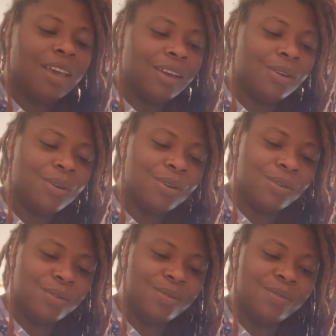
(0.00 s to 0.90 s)

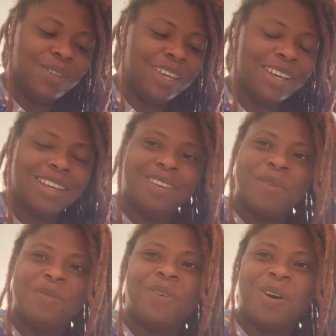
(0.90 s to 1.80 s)
Oh, yeah,
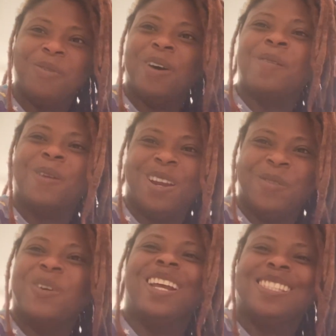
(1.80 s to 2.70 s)
my phone
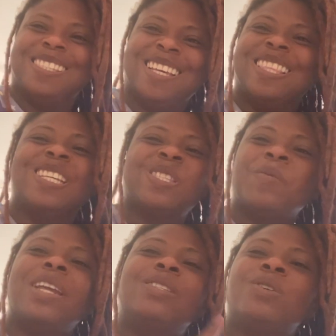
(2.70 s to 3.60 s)
vibrated when I said that.
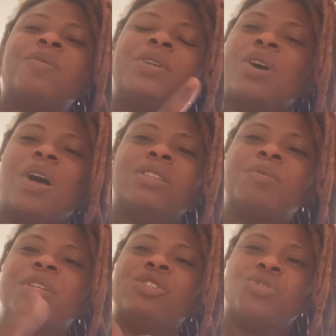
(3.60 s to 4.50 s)
Somebody's going to be called
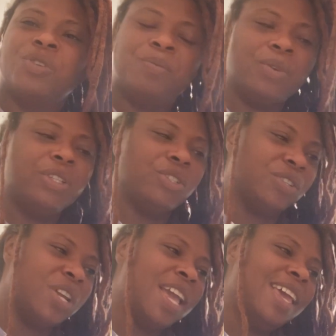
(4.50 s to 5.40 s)
to be a street
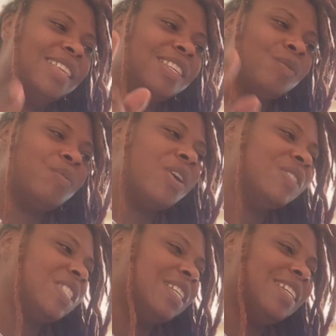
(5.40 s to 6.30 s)
preacher. This
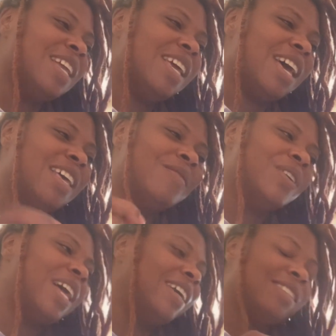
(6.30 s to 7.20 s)
person, I
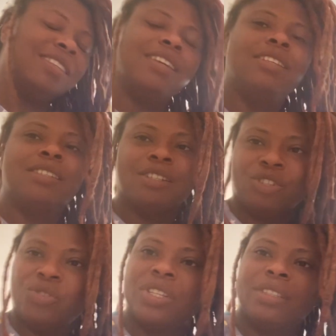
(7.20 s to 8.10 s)
feel like it's the key to the
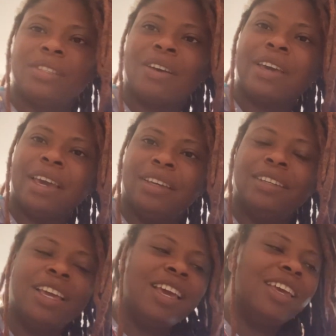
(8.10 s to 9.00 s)
streets, okay?
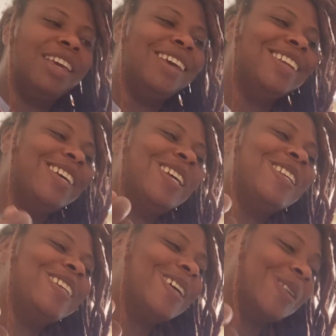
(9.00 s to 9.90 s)

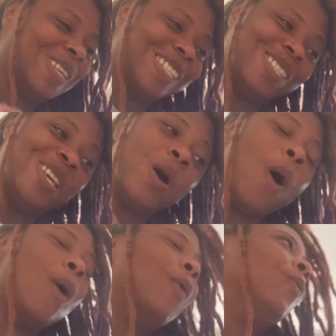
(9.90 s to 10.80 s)
And that's all